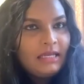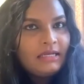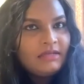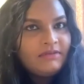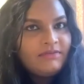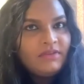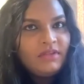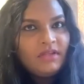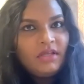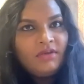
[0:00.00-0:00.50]
and
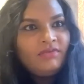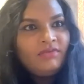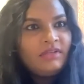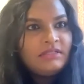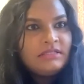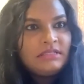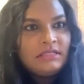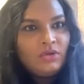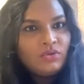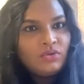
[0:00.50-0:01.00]
if
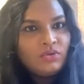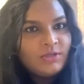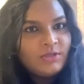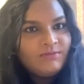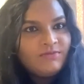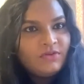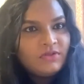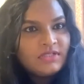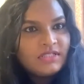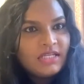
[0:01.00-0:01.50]
he's in long-term
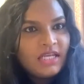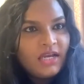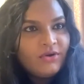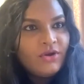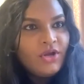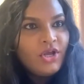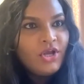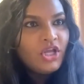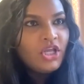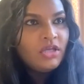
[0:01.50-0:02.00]
foster care,